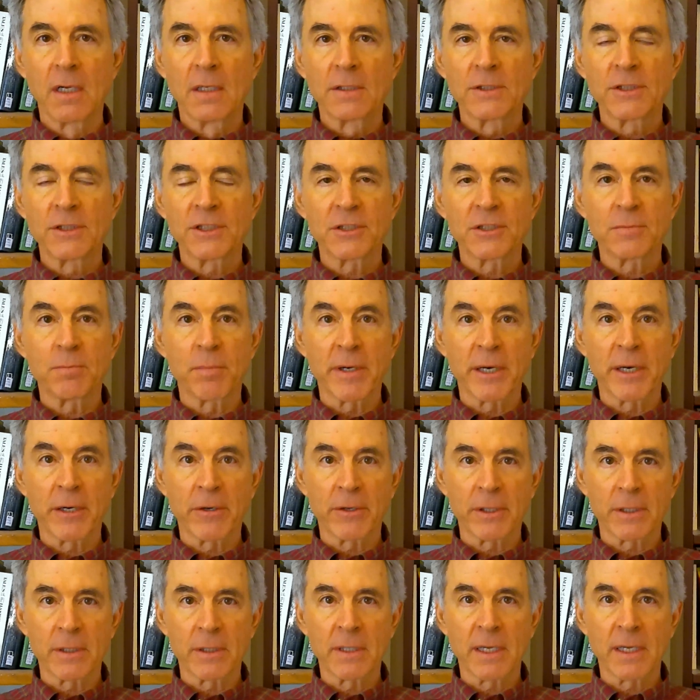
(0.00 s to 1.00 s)
She's
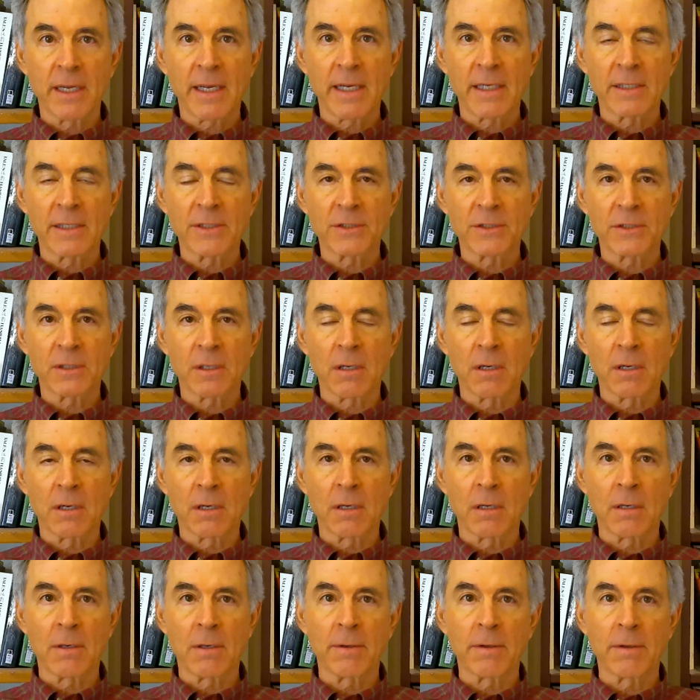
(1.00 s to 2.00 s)
barren, as
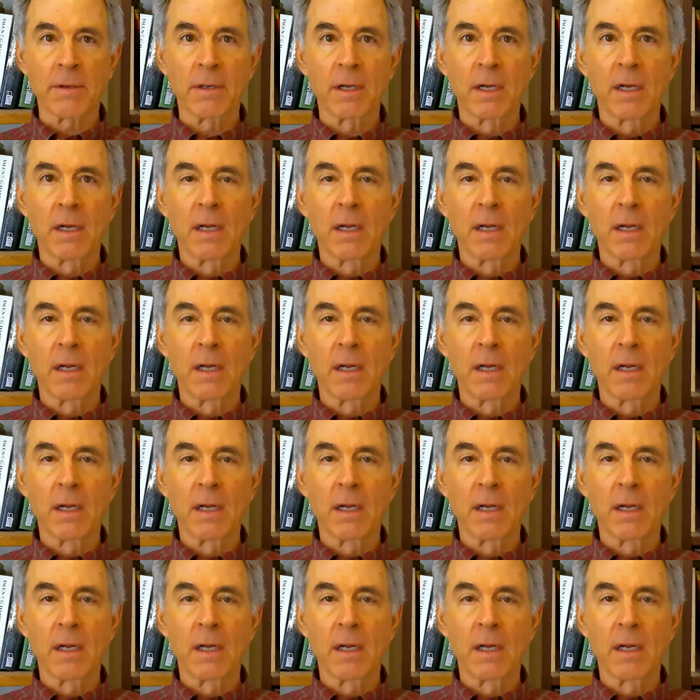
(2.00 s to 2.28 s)
are